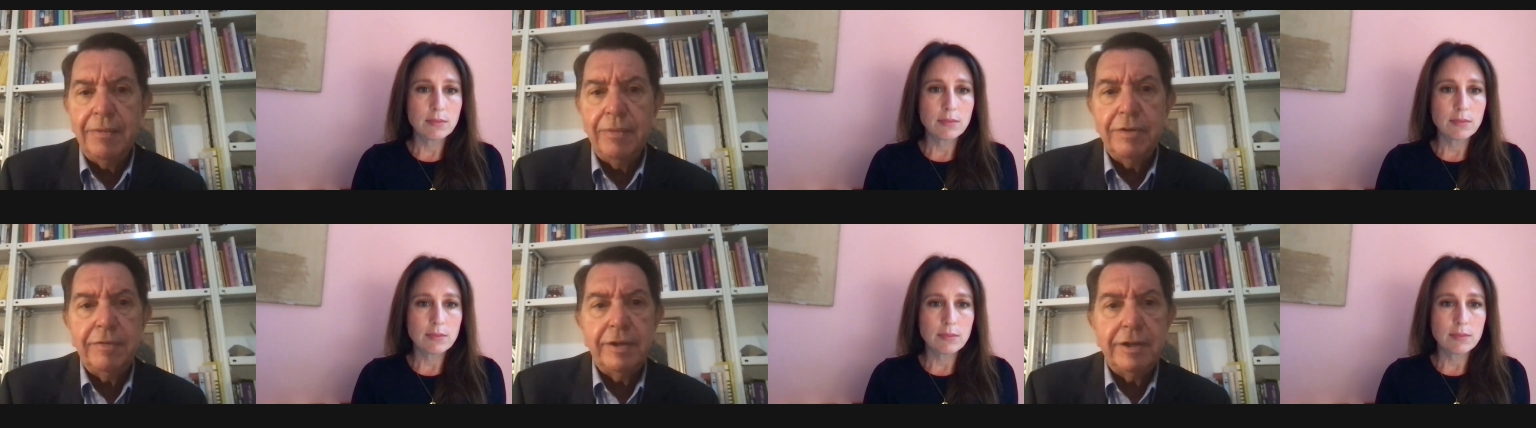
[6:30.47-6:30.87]

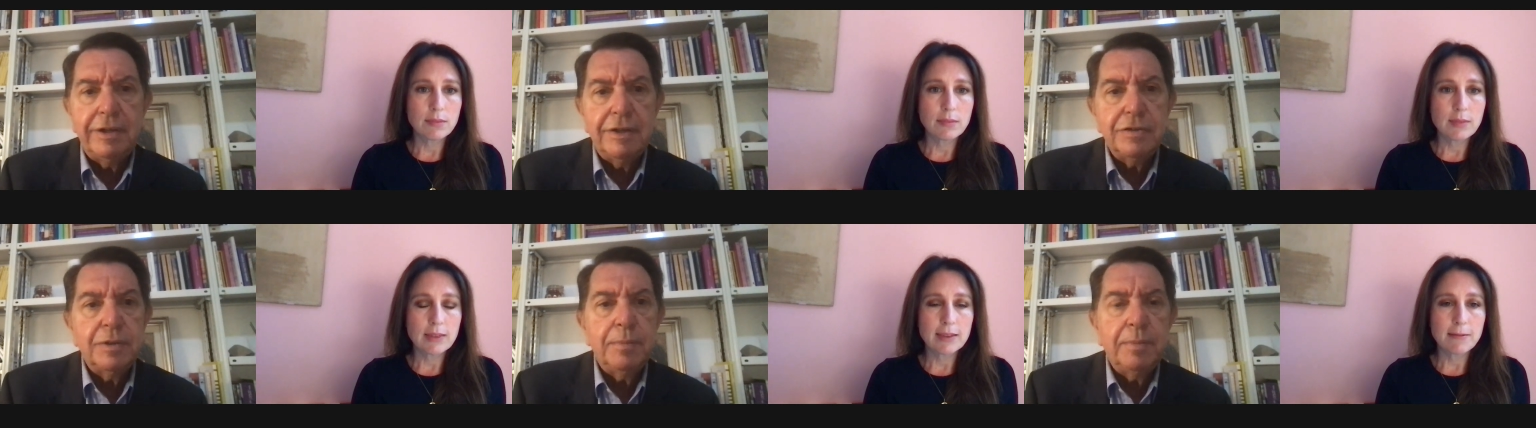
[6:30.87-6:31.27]
Speaker 1: I would have
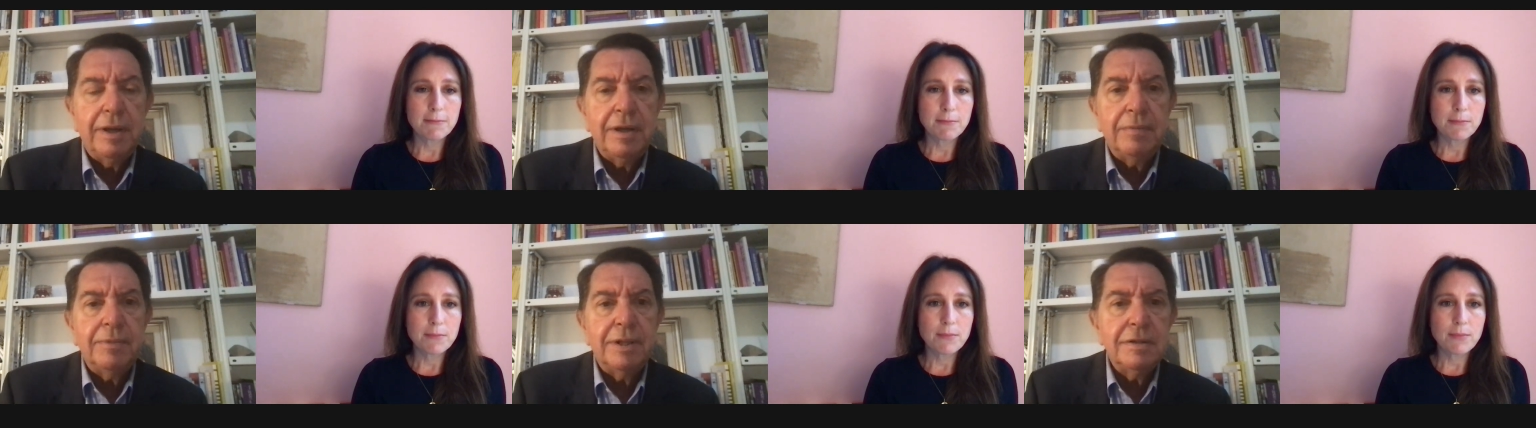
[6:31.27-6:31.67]

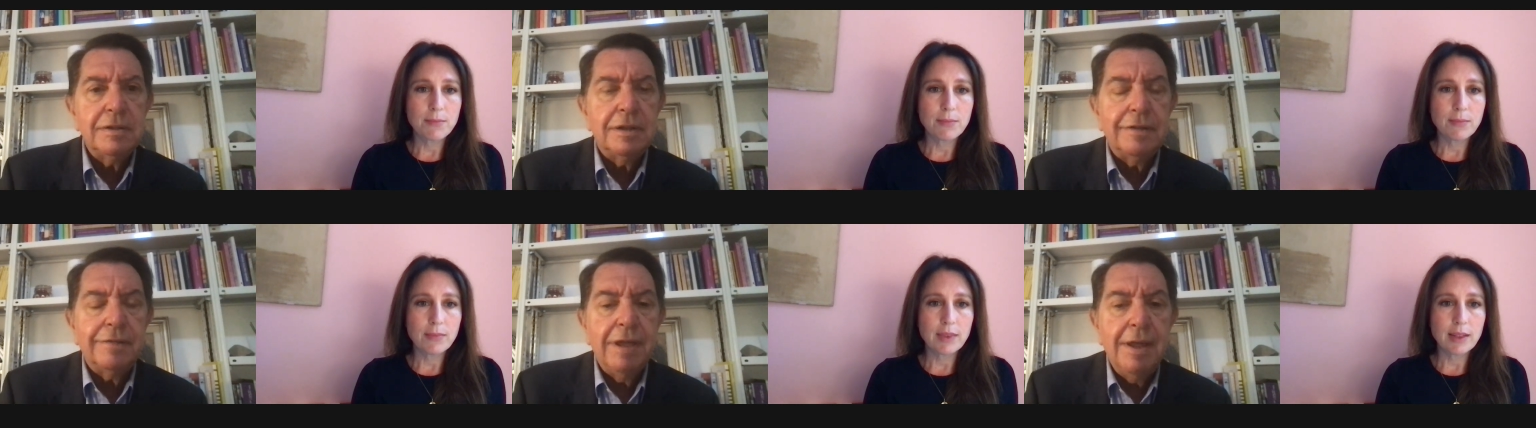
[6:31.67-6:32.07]
anticipated
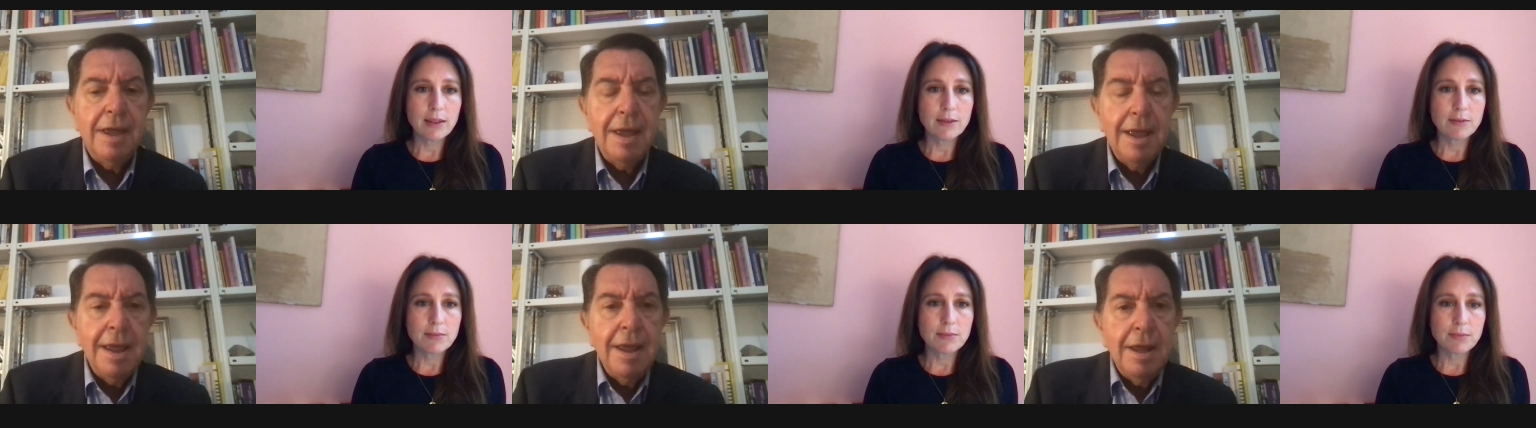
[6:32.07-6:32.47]
myself.
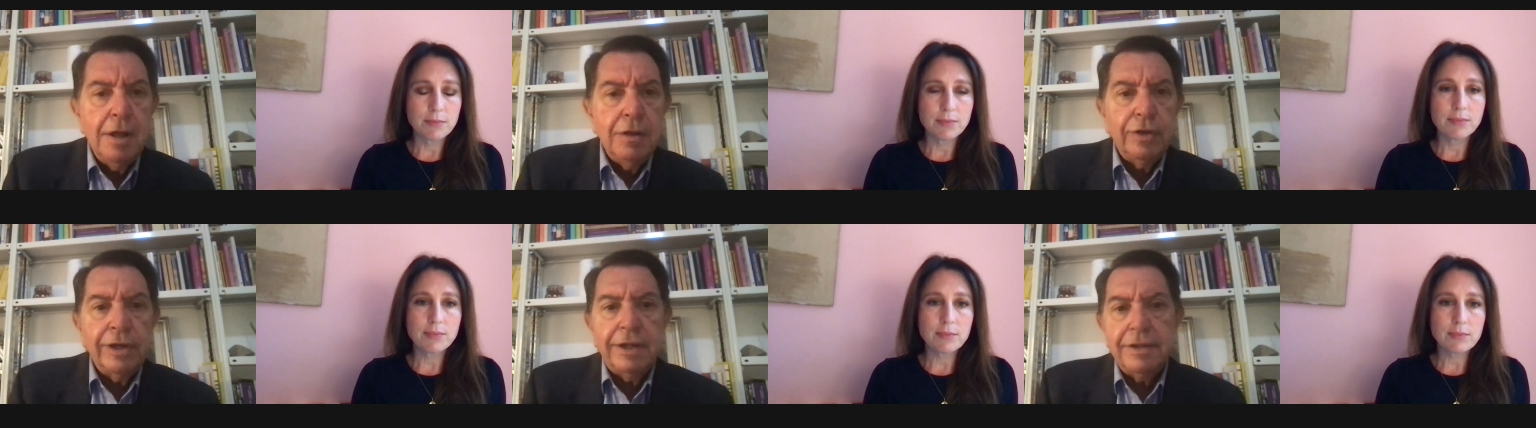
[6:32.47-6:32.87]

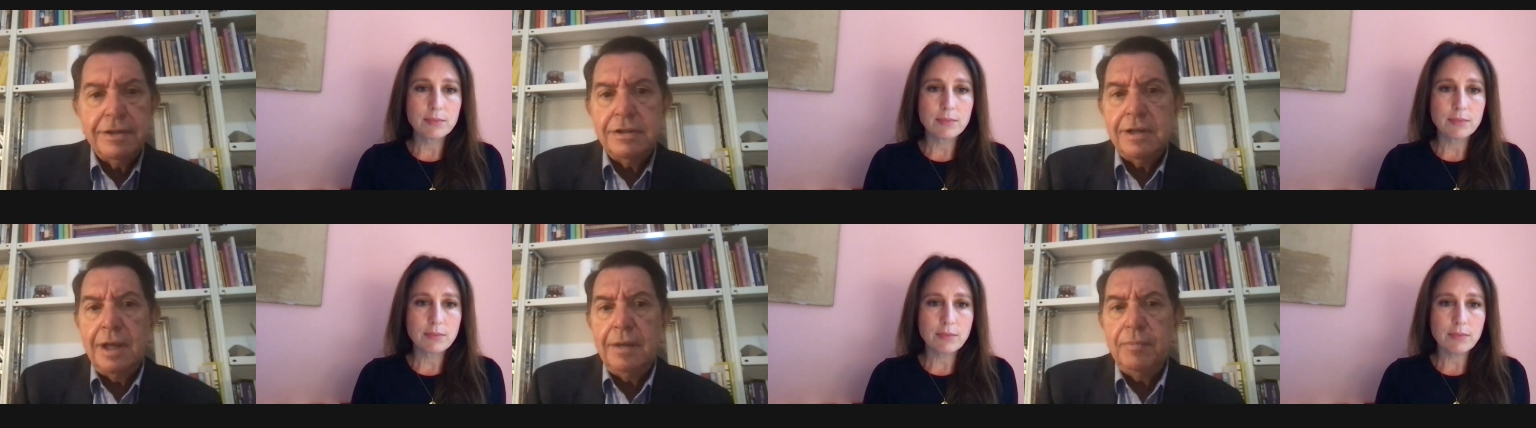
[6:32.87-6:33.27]
Look,
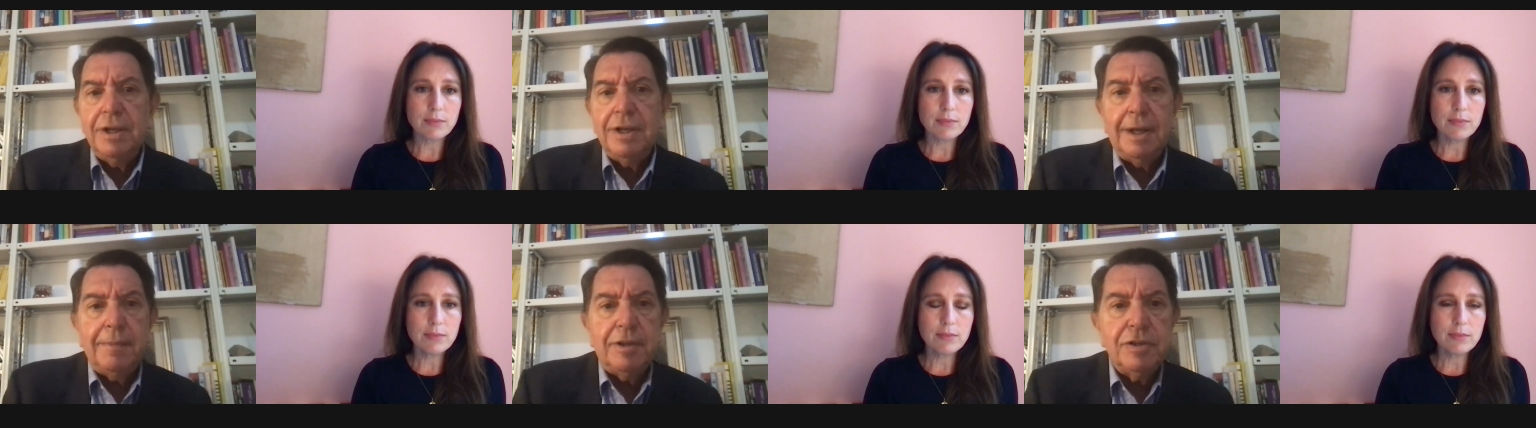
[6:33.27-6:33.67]
at the
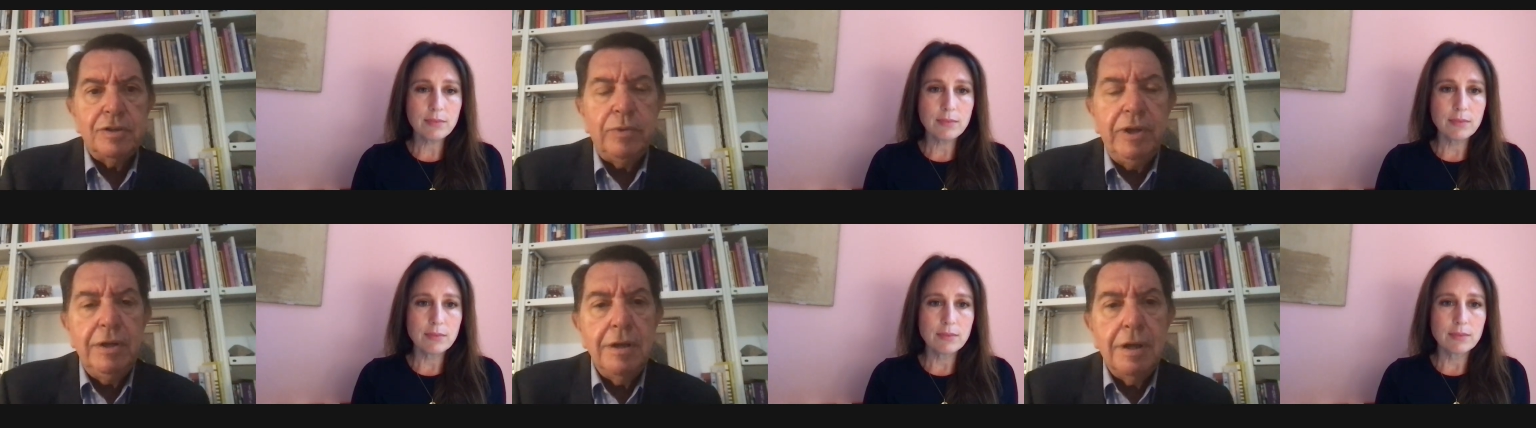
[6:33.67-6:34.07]
same time,
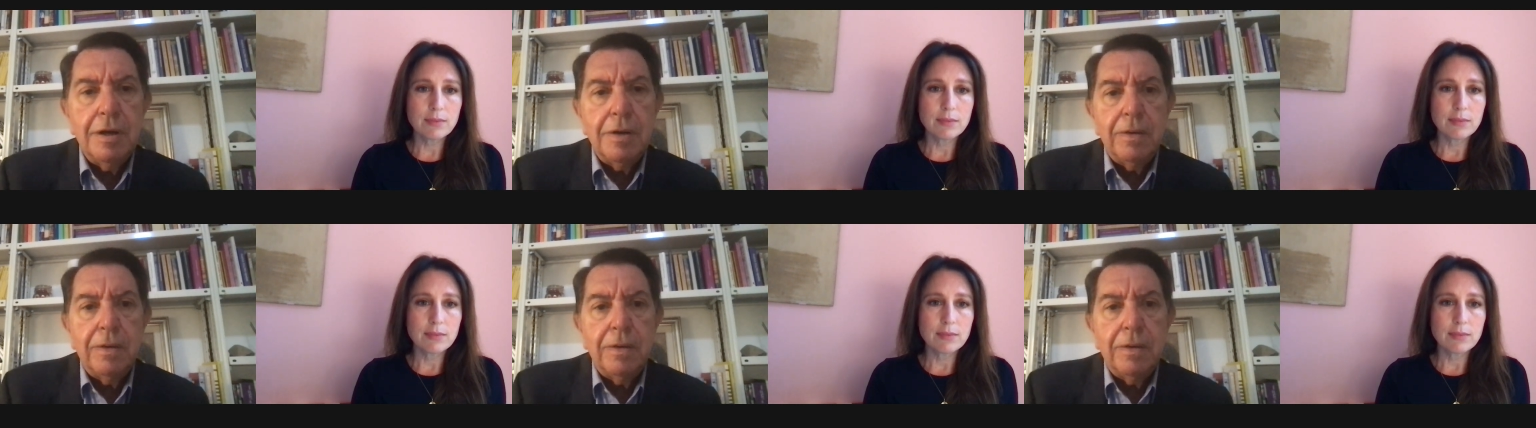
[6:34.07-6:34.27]
as we